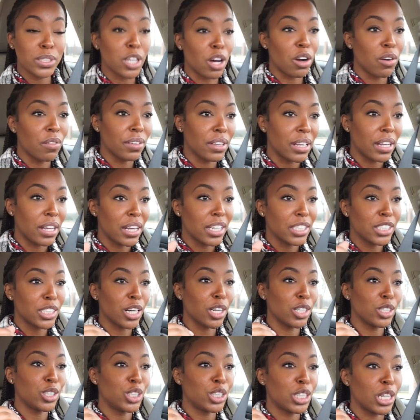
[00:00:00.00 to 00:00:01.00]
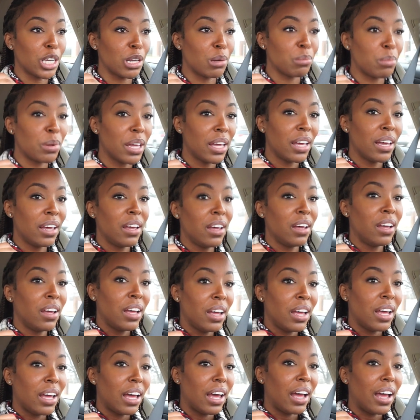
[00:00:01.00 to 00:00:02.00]
over the internship.
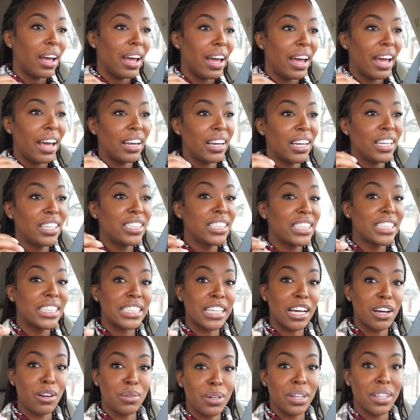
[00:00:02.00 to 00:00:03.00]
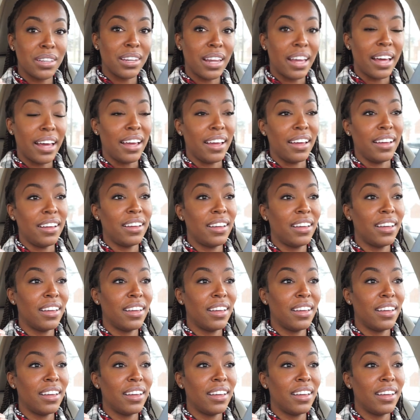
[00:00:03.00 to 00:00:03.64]
And it just sounded like